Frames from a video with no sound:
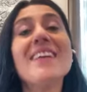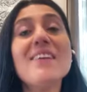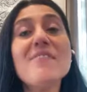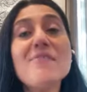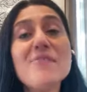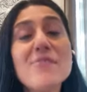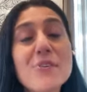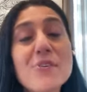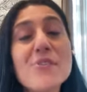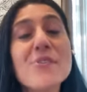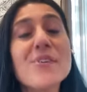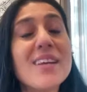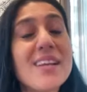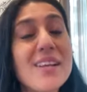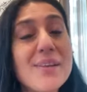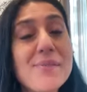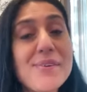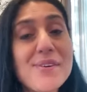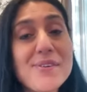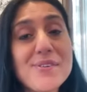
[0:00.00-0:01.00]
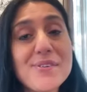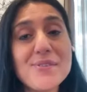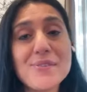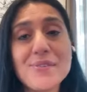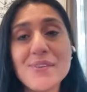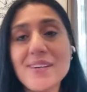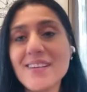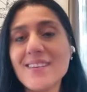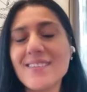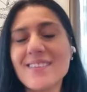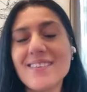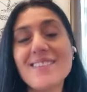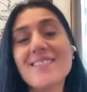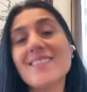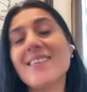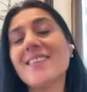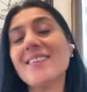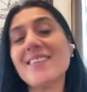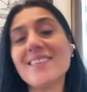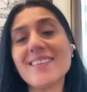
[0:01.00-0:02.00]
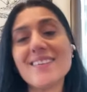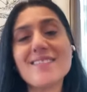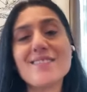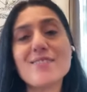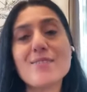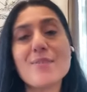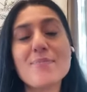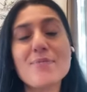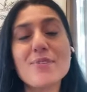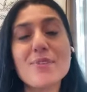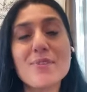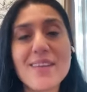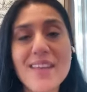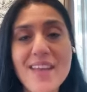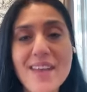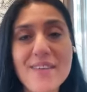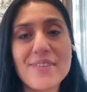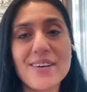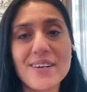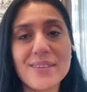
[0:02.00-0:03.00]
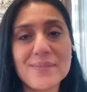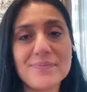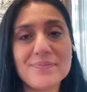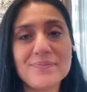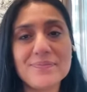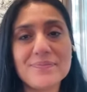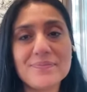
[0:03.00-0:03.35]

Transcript: if you really want to do it there's nothing that stops you ever